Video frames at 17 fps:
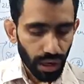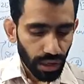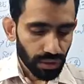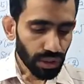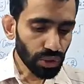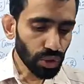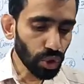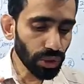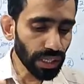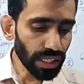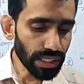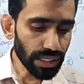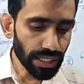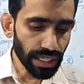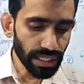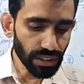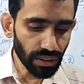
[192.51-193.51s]
The total
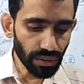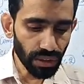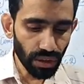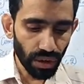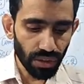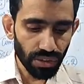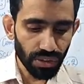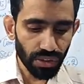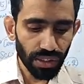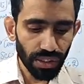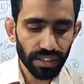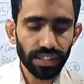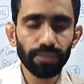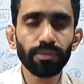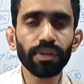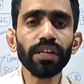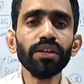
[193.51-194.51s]
strength of the Constituent
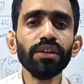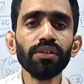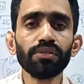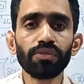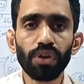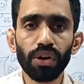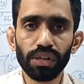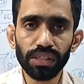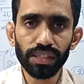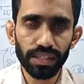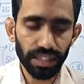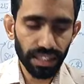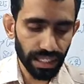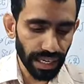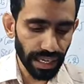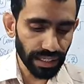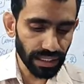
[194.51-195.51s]
Assembly was
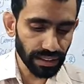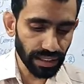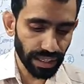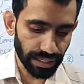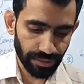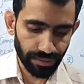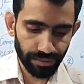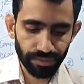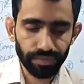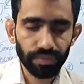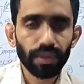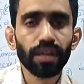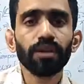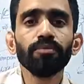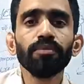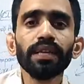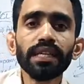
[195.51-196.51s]
389.
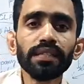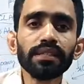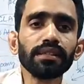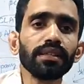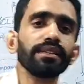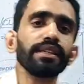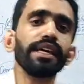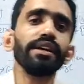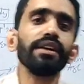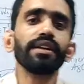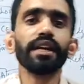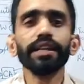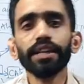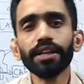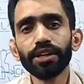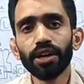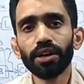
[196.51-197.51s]
Please
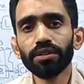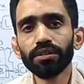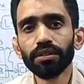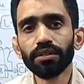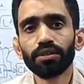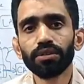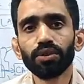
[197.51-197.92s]
write it down.